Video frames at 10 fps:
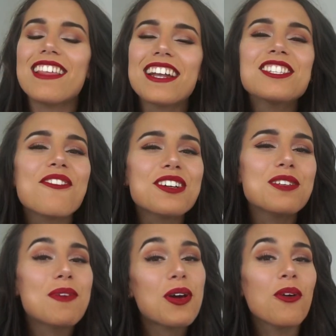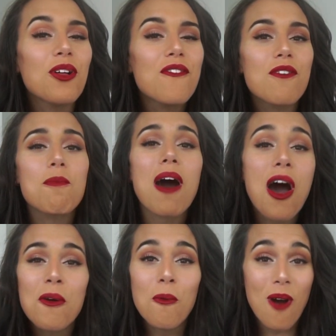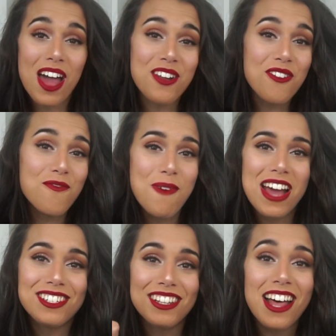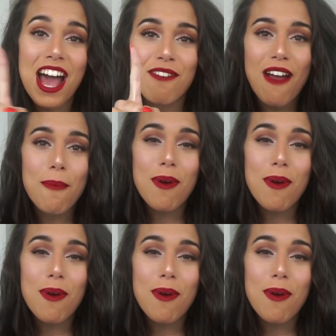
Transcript: that is going to be all for part 1 of my July wrap